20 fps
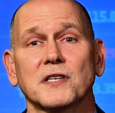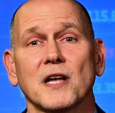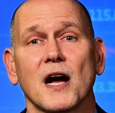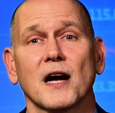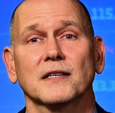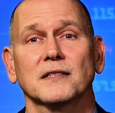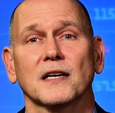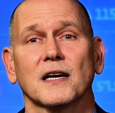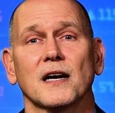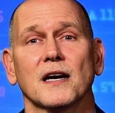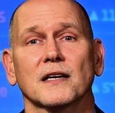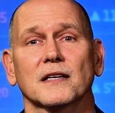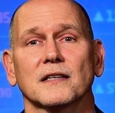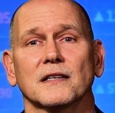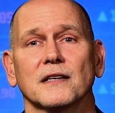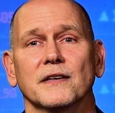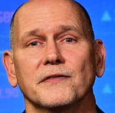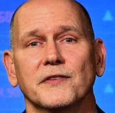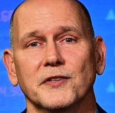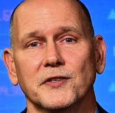stock talk
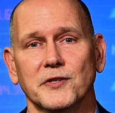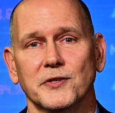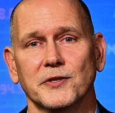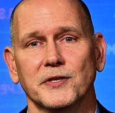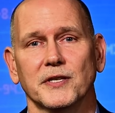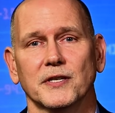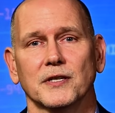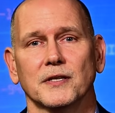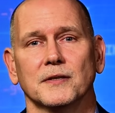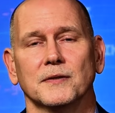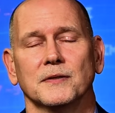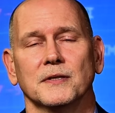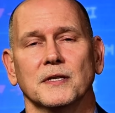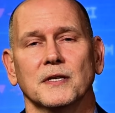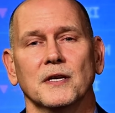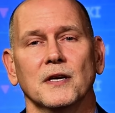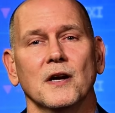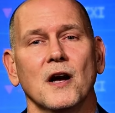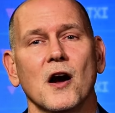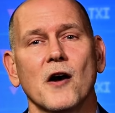of the new year.
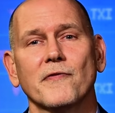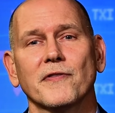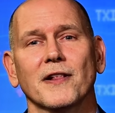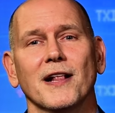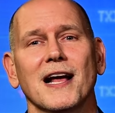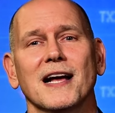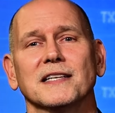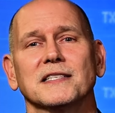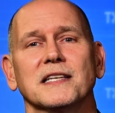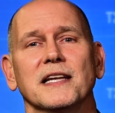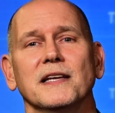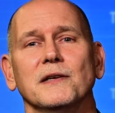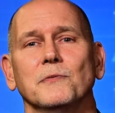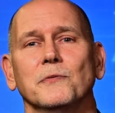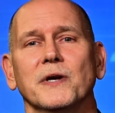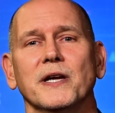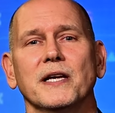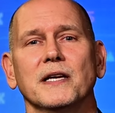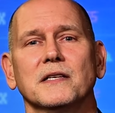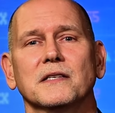Over the last 8
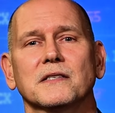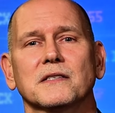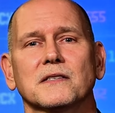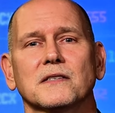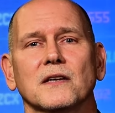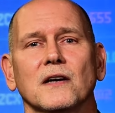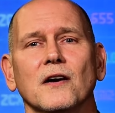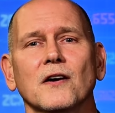weeks,